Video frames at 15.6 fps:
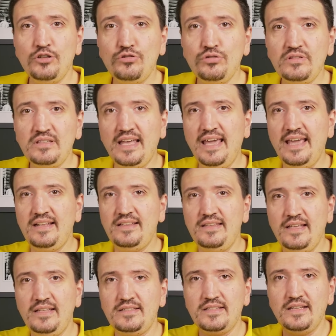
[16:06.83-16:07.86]
to take
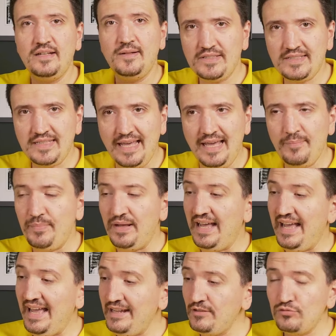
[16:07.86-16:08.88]
this step
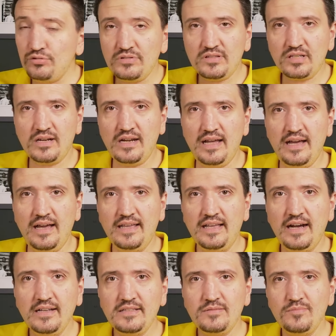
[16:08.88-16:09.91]
and to try
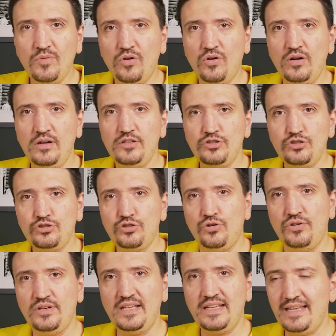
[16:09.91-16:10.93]
a small
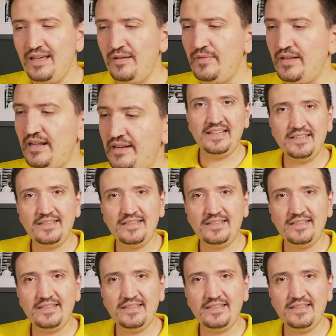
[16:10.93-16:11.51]
Sony camera.